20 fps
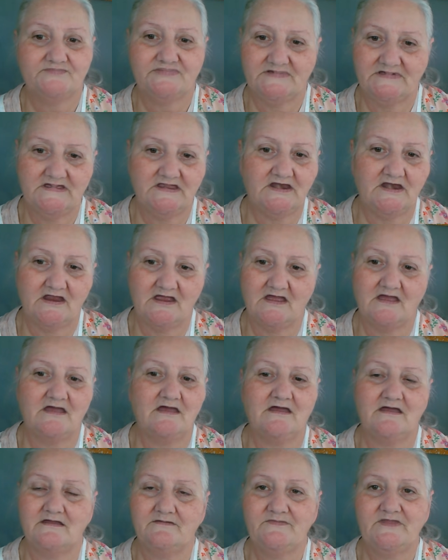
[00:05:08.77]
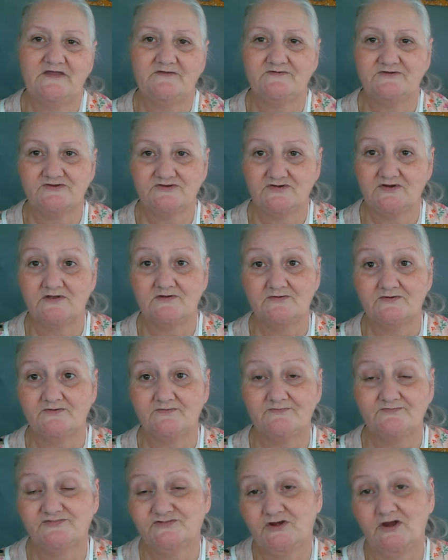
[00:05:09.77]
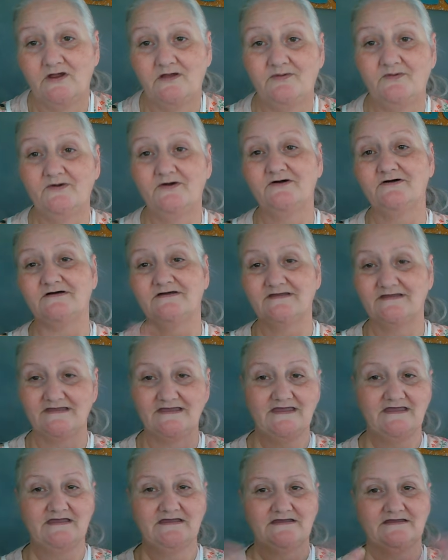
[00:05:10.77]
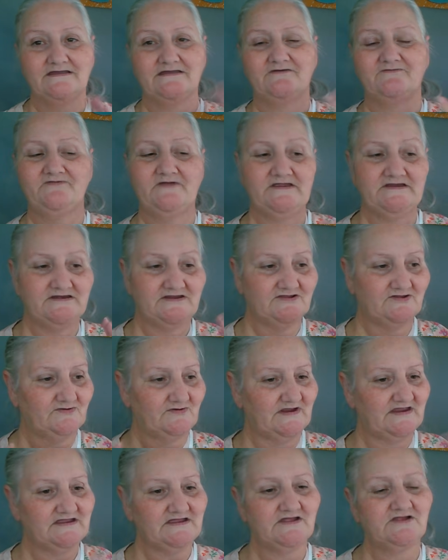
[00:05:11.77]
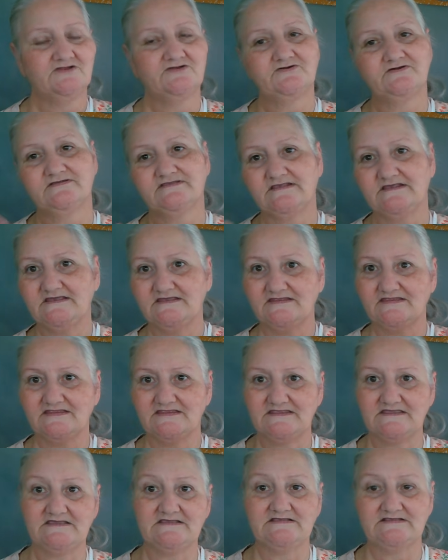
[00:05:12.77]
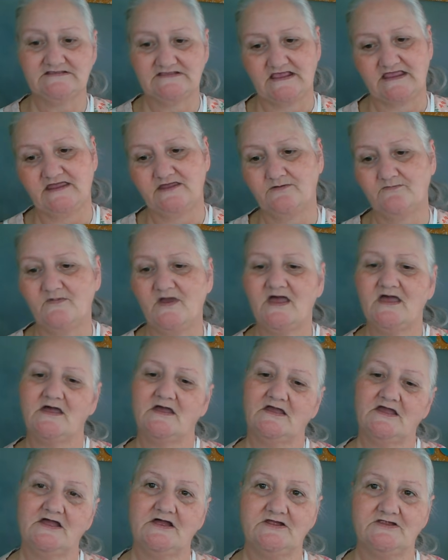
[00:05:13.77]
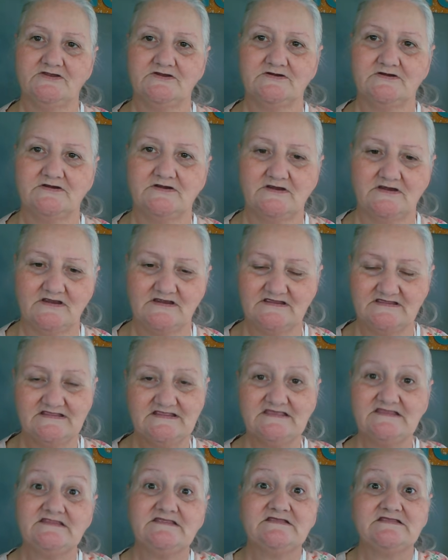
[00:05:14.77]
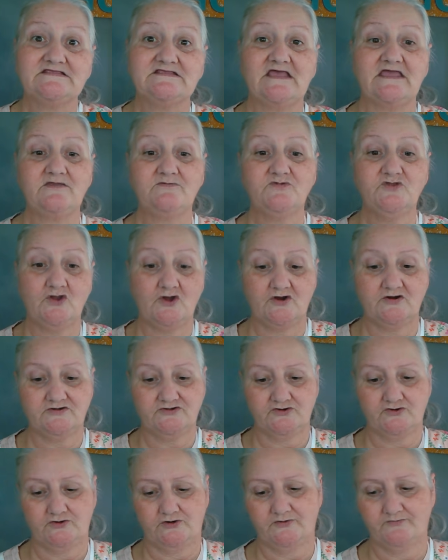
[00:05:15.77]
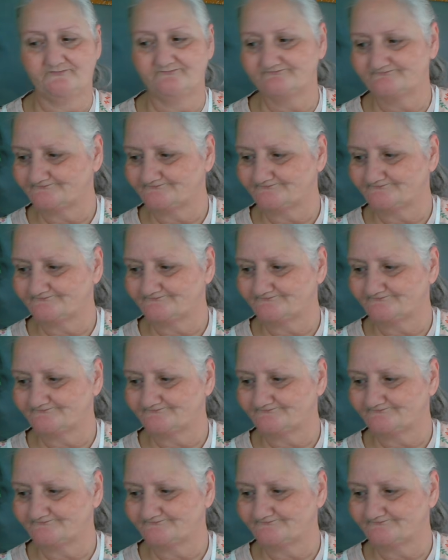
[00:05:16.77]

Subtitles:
but I'm having trouble finding the right colors in the same color, in the same yarn group.